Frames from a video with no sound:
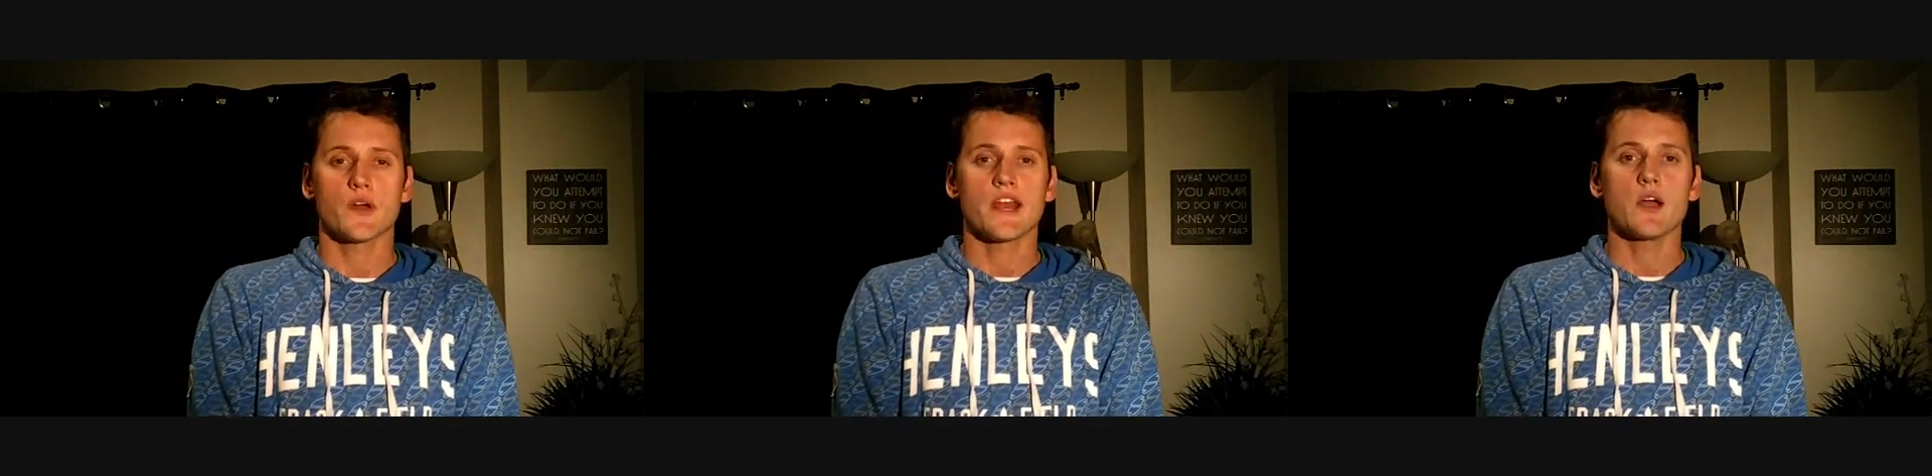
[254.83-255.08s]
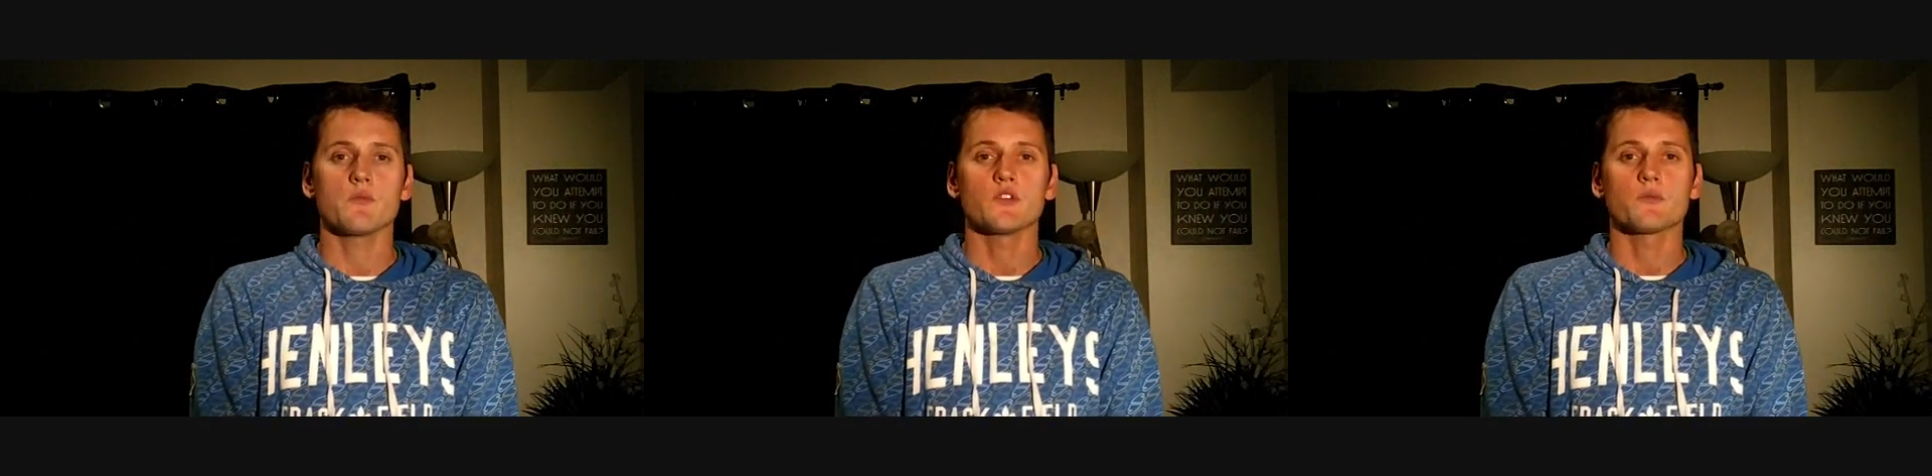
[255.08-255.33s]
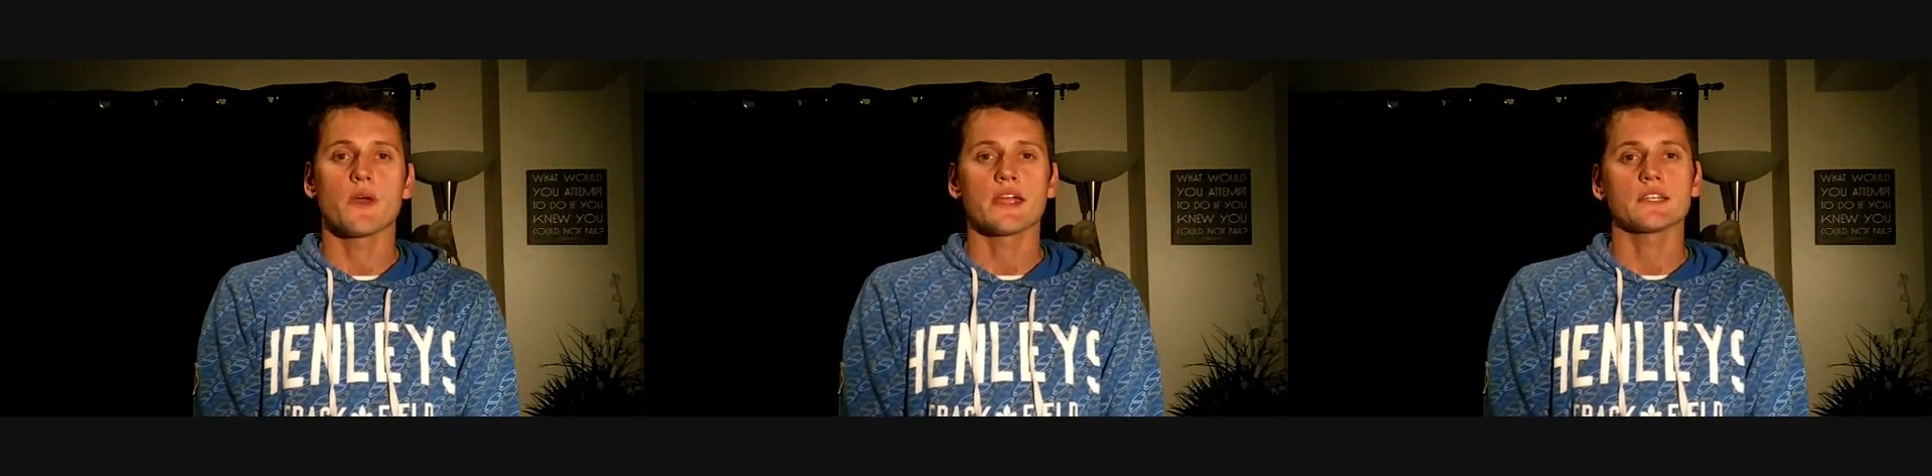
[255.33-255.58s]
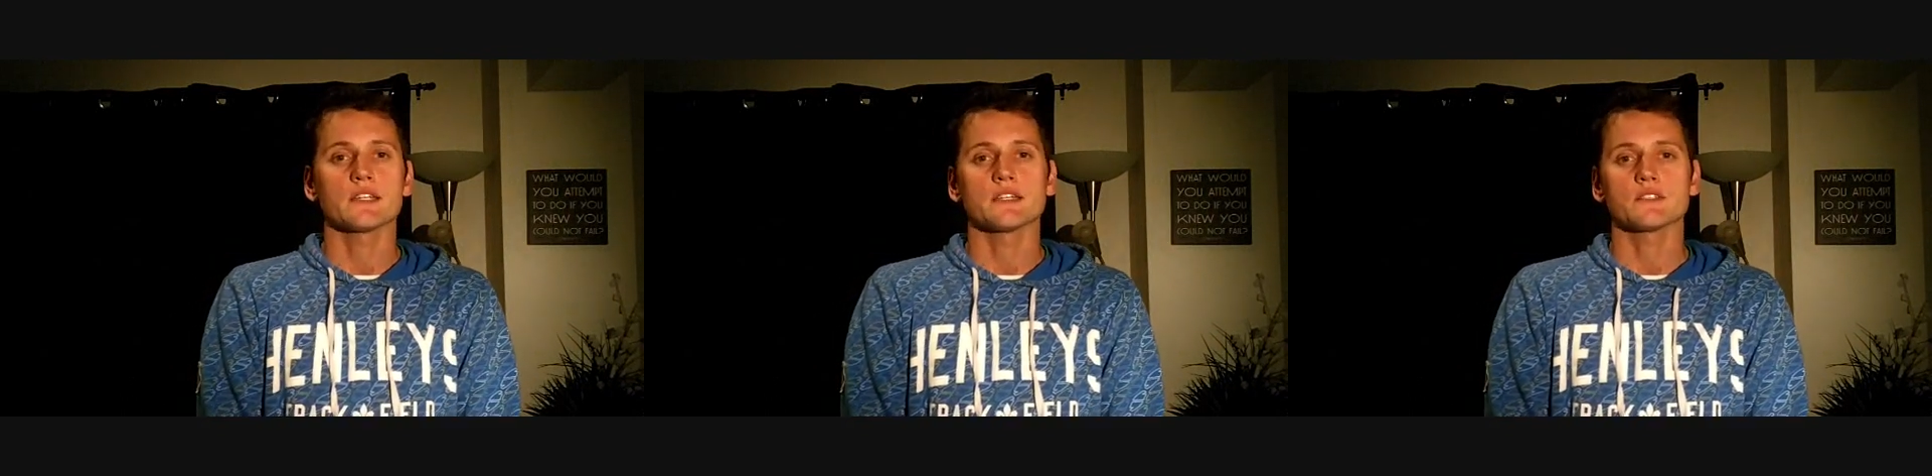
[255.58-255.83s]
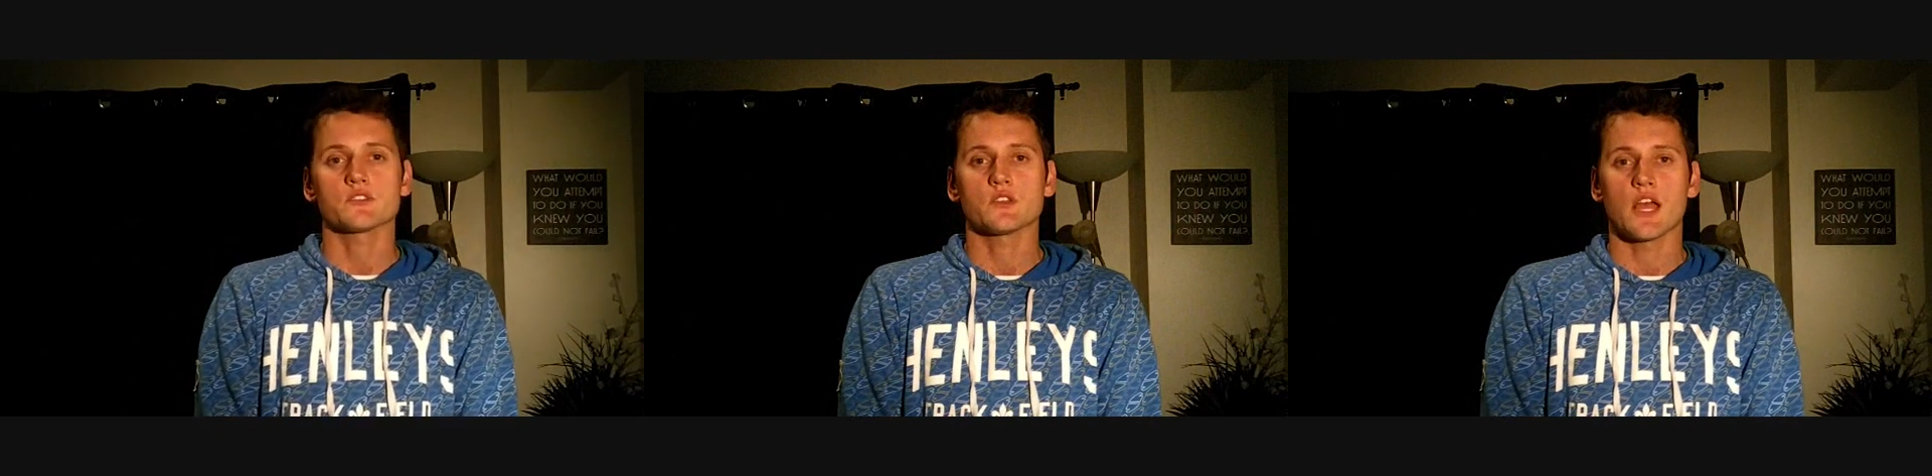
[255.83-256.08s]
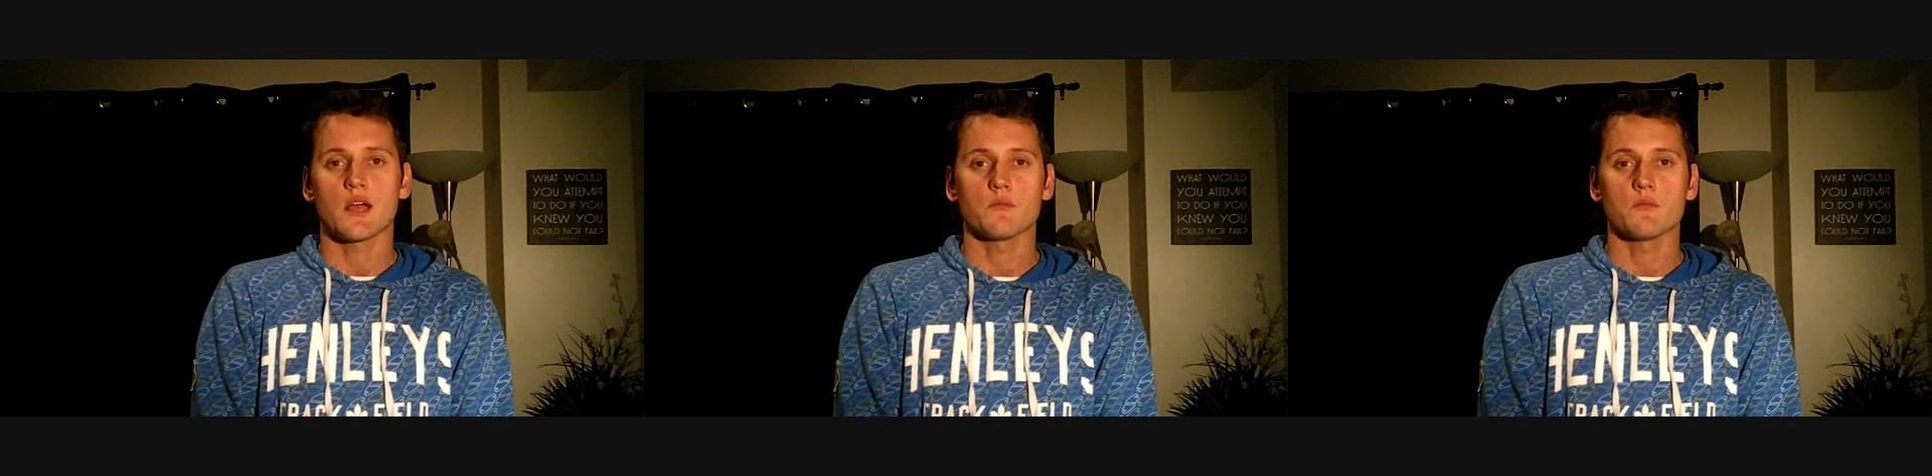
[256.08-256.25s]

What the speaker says: about outboard maintenance,